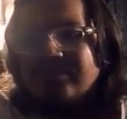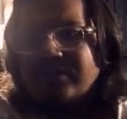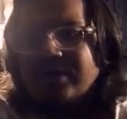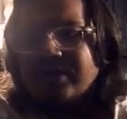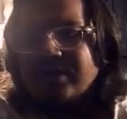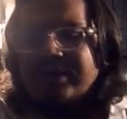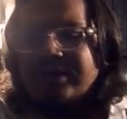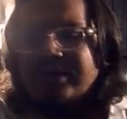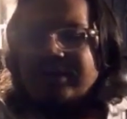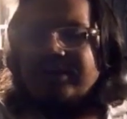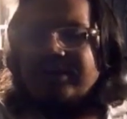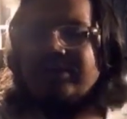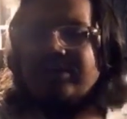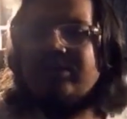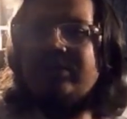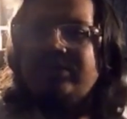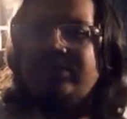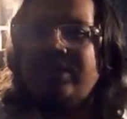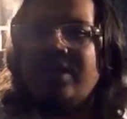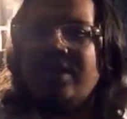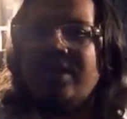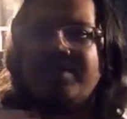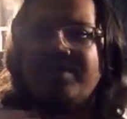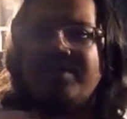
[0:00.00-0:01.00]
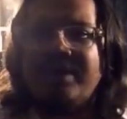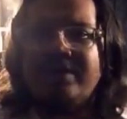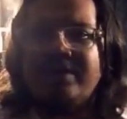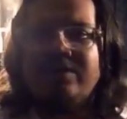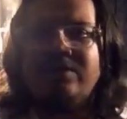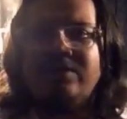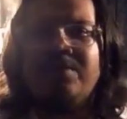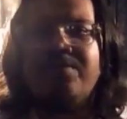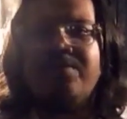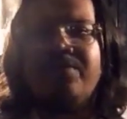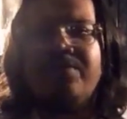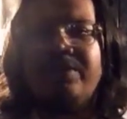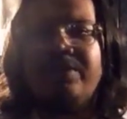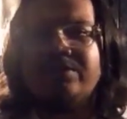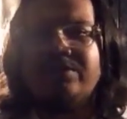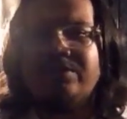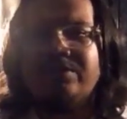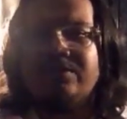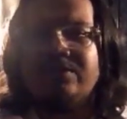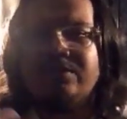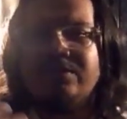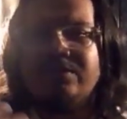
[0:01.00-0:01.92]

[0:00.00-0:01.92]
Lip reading: again, I talk about some things